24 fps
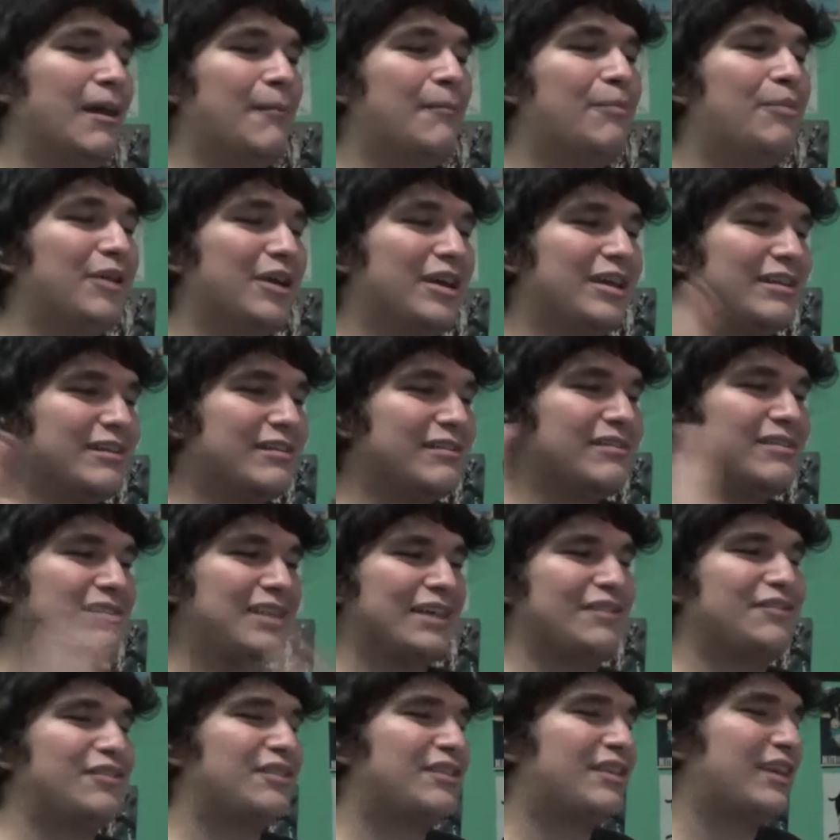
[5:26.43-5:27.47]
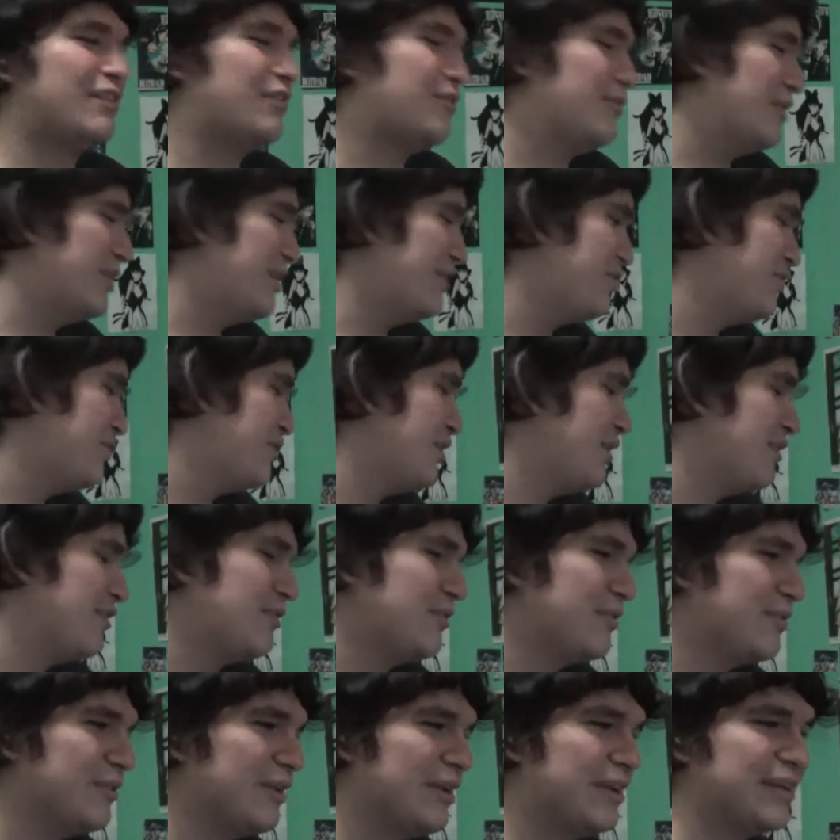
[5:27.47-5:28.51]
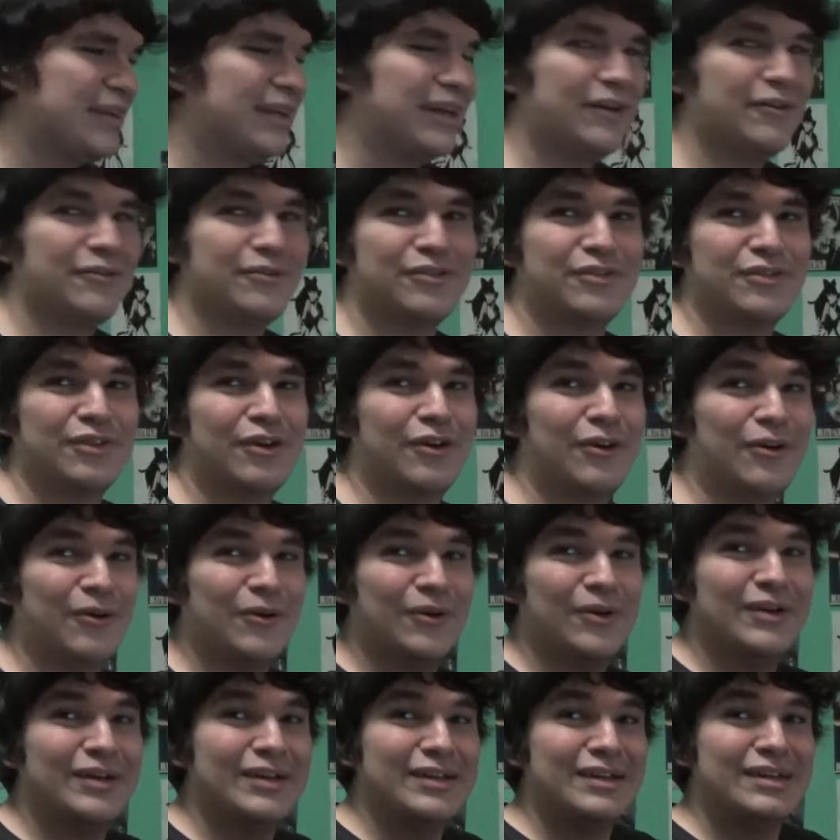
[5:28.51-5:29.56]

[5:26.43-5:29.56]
But let's just get to it. Let's just get to it right now. So